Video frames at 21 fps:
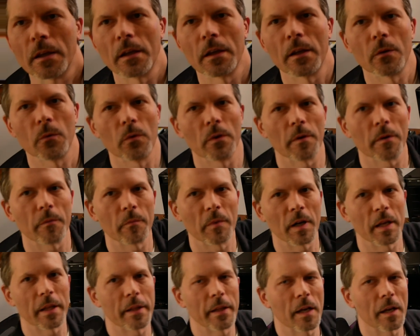And what
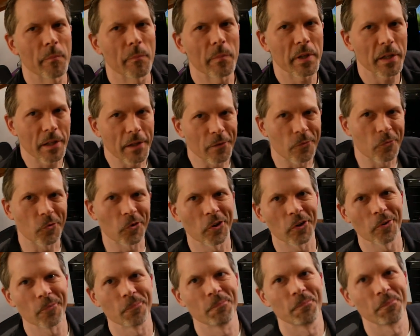might that be?
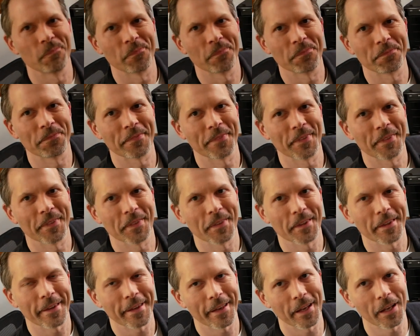Well,
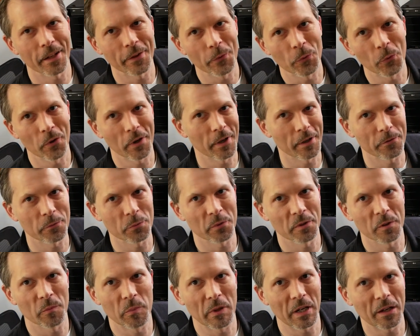had the
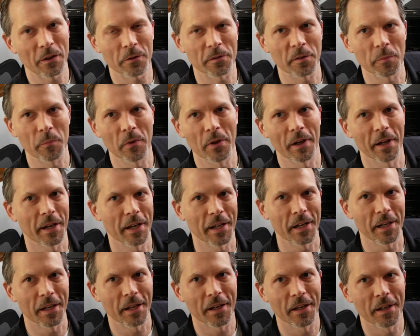Rosewill power supply
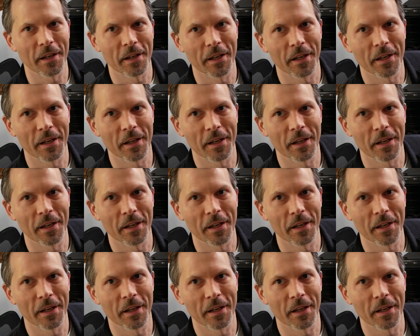in it.